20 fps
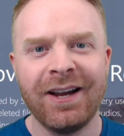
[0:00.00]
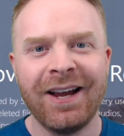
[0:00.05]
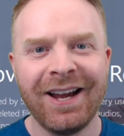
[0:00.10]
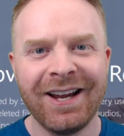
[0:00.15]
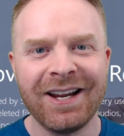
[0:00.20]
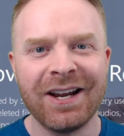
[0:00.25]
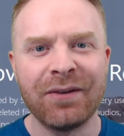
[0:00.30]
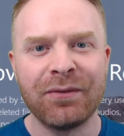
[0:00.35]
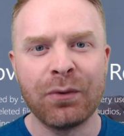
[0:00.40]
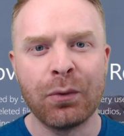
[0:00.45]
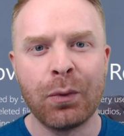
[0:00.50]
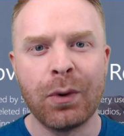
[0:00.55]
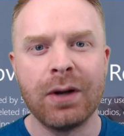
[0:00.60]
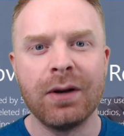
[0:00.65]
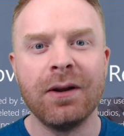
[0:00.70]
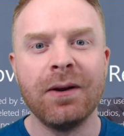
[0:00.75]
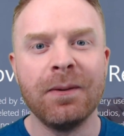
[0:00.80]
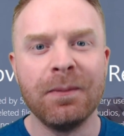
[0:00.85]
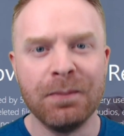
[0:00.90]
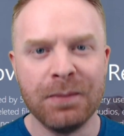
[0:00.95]
Hey
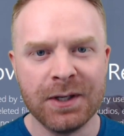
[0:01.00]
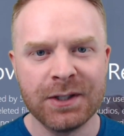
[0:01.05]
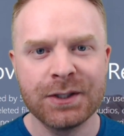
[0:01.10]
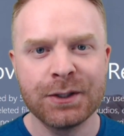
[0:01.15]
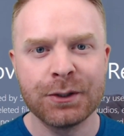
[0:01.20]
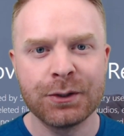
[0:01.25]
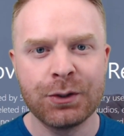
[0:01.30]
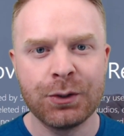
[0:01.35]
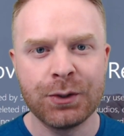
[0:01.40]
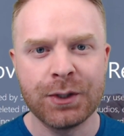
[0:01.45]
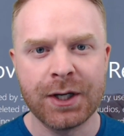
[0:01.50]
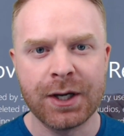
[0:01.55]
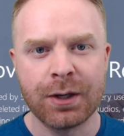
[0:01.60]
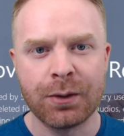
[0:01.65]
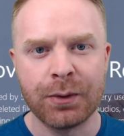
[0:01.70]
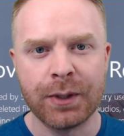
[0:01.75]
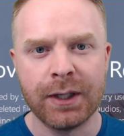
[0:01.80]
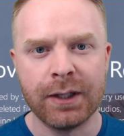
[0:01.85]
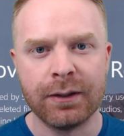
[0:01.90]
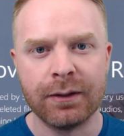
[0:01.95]
everyone, Mr.
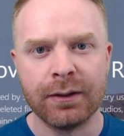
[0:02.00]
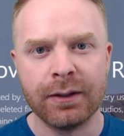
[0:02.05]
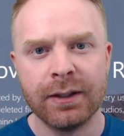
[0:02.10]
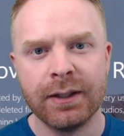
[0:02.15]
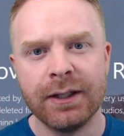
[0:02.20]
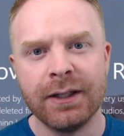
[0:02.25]
Sujano here.